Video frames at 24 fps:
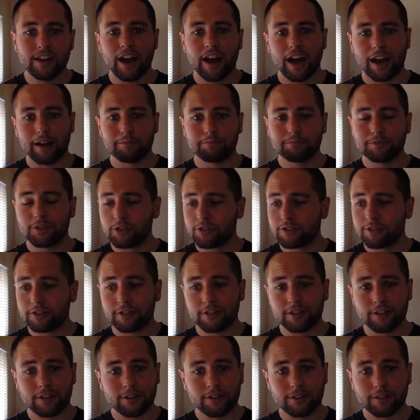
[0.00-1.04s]
I'm doing
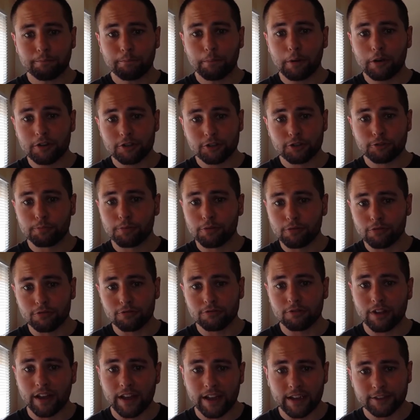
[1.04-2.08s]
a push-pull
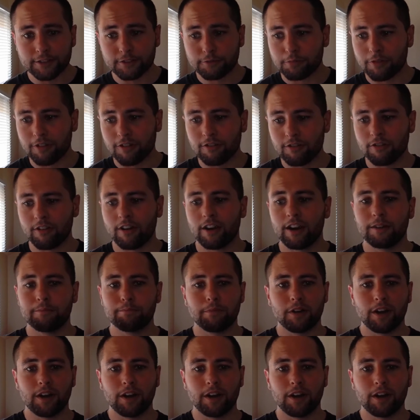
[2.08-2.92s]
legs program,